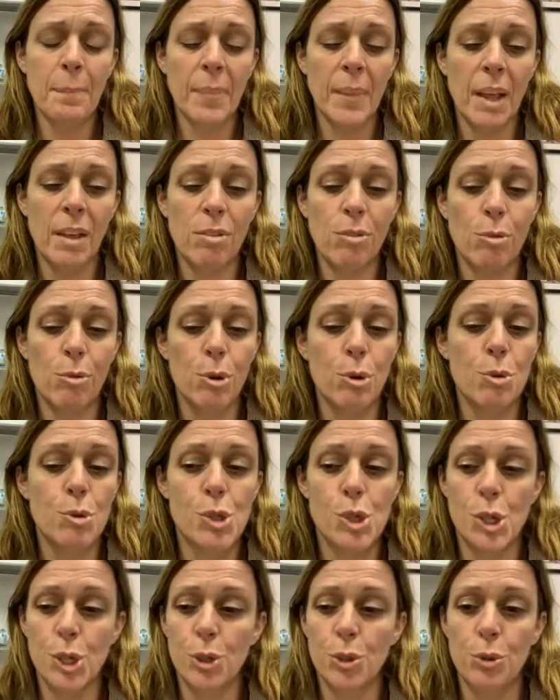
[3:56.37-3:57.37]
through
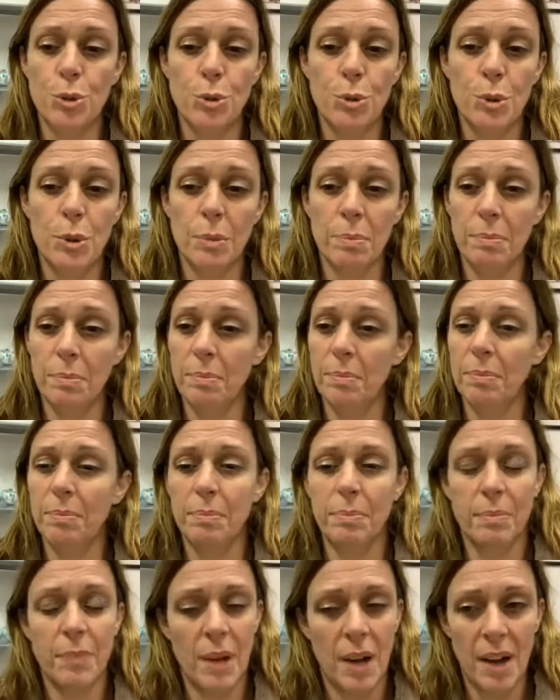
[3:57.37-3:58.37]
to
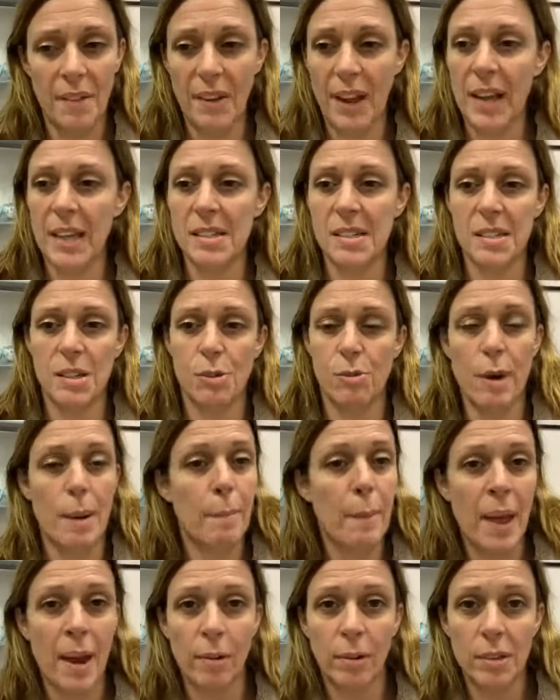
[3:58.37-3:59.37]
I've had
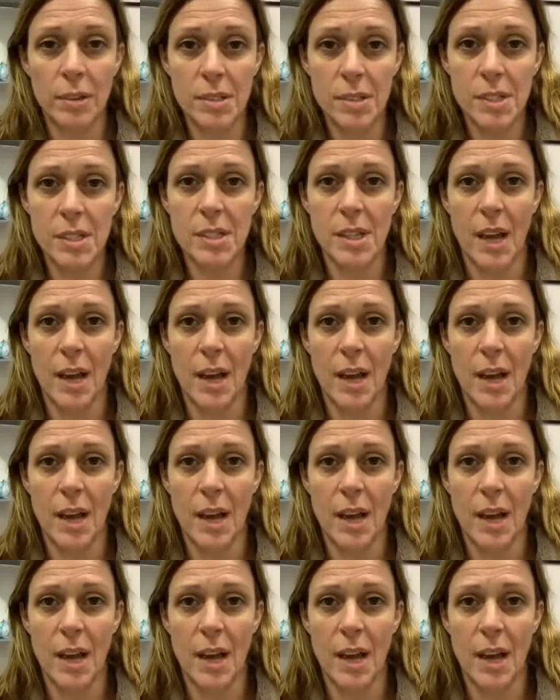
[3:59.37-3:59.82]
grandparents